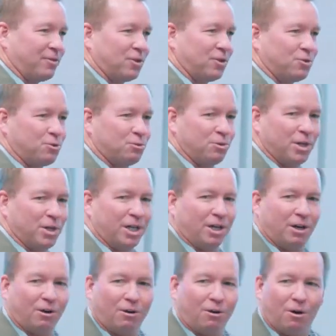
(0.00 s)
marketers
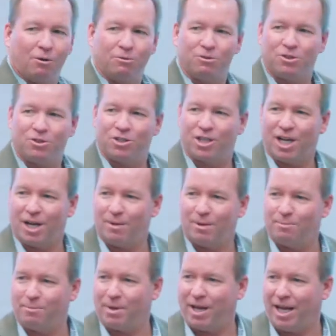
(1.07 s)
see as their main
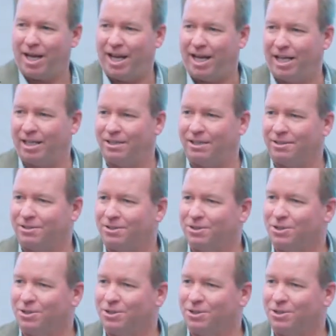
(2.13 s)
challenges.